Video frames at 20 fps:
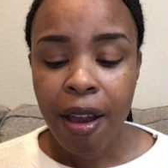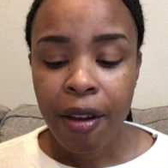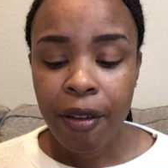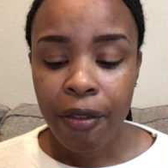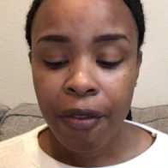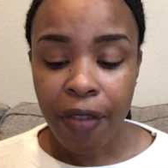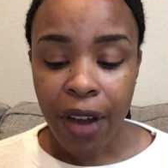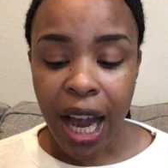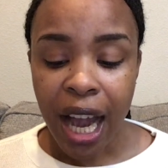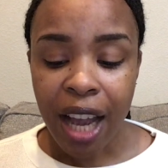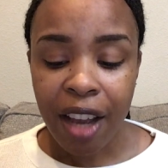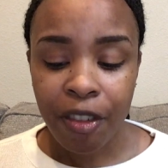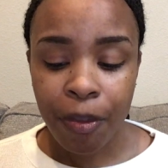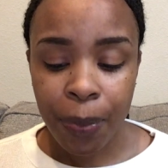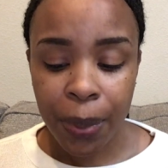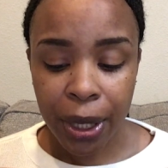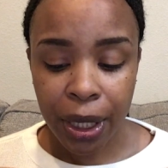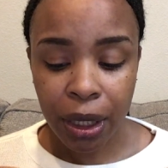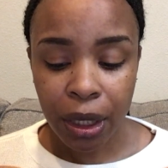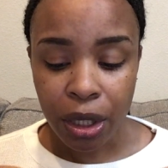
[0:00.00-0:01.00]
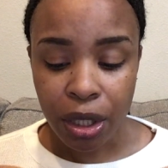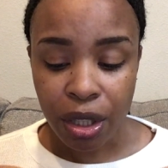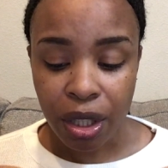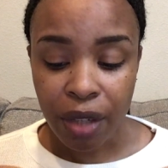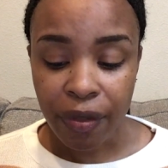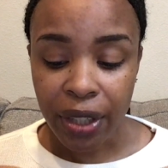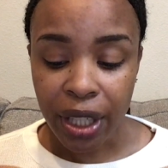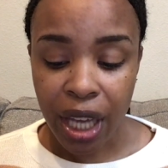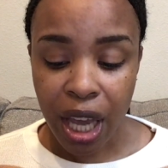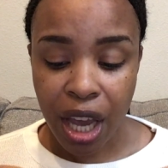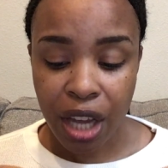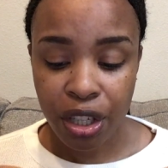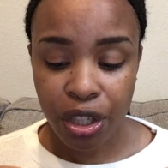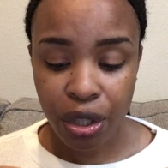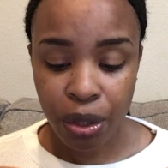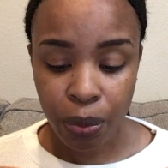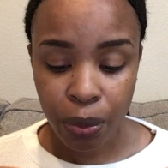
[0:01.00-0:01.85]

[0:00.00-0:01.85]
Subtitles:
5 pillars of acacia